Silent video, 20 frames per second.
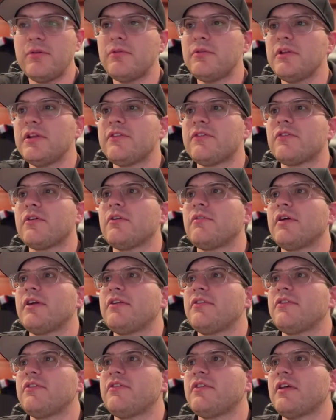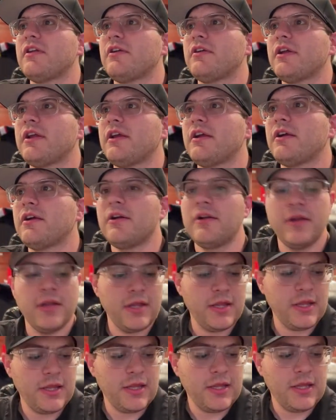let's go right to the center here,
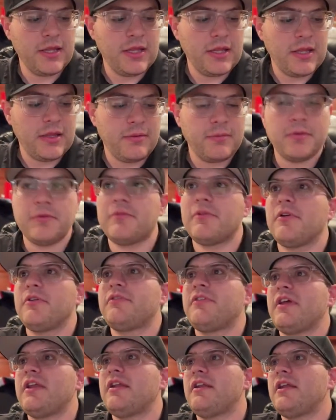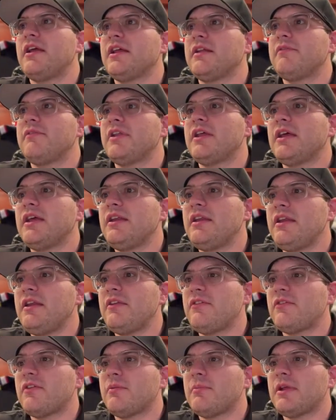rotate it -90
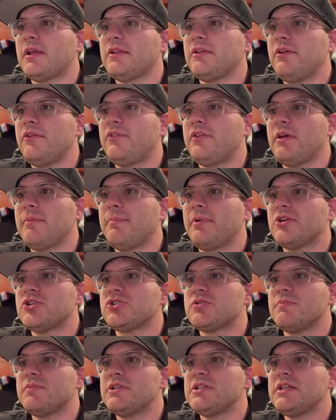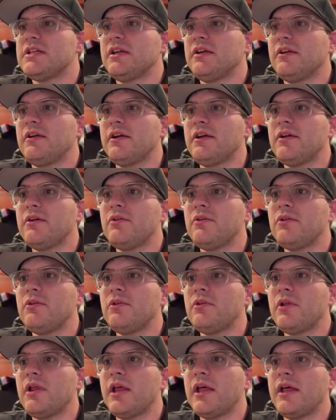so I'm not losing a bunch of
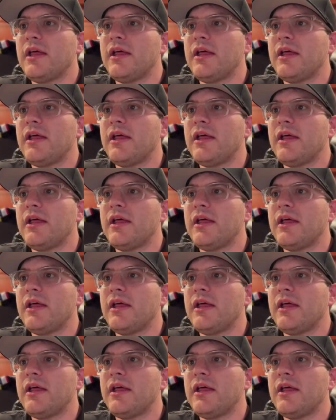material.